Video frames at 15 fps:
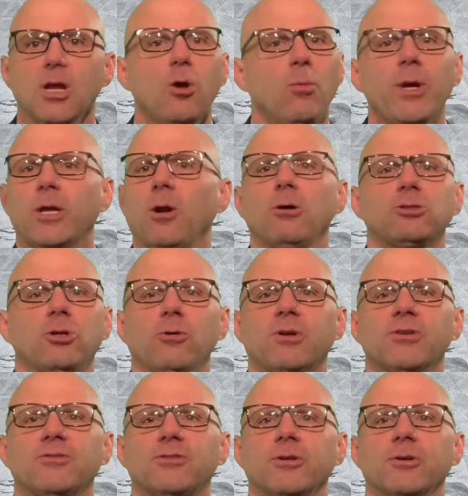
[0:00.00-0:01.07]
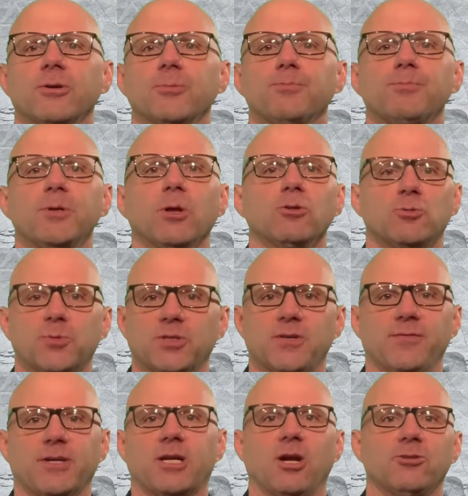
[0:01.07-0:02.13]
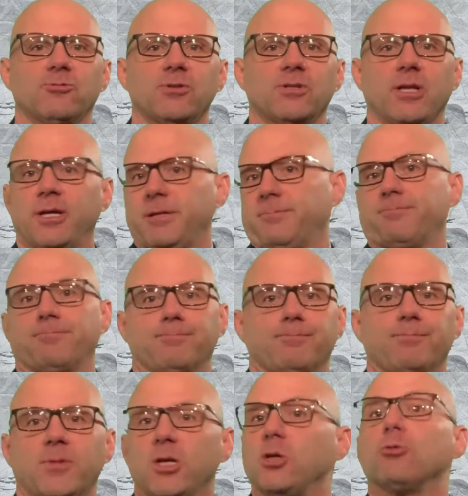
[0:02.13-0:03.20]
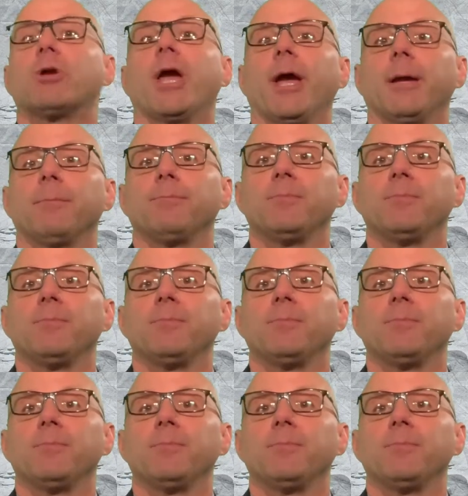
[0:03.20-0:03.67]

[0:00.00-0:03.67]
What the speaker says: We can also consider, specific countries like the UK.